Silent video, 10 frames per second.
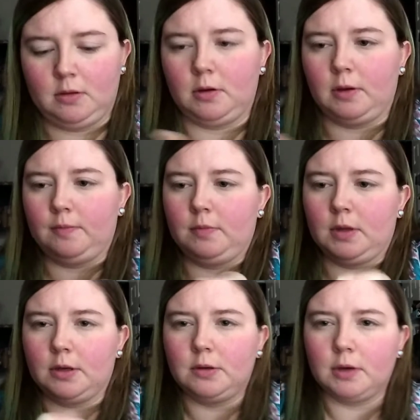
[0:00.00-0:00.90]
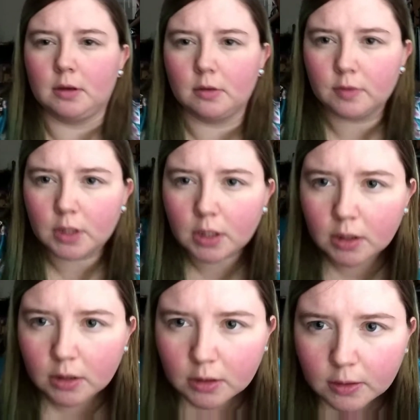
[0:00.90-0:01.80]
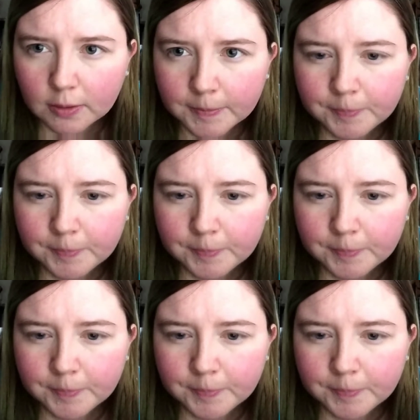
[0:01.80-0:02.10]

Okay, I do have a